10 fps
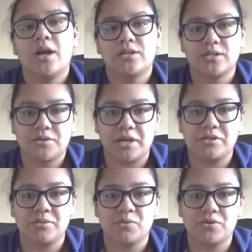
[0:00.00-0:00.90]
Subscribe
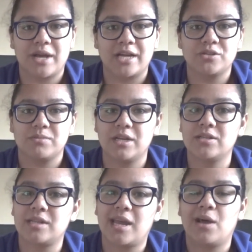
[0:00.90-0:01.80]
to see more reaction
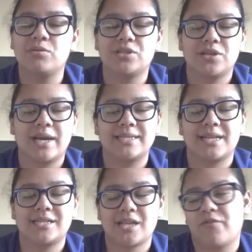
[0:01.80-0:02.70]
videos, and I will see you guys
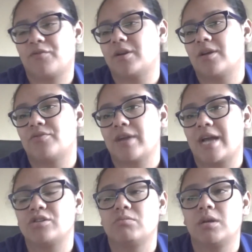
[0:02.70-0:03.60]
next time for another
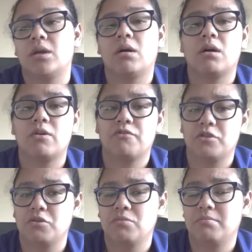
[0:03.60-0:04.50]
reaction video of
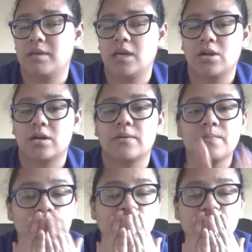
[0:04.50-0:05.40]
You, Me, Her.
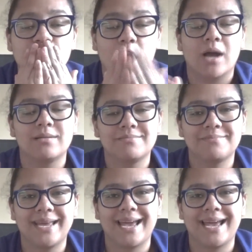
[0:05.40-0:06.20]
Mwah! Bye,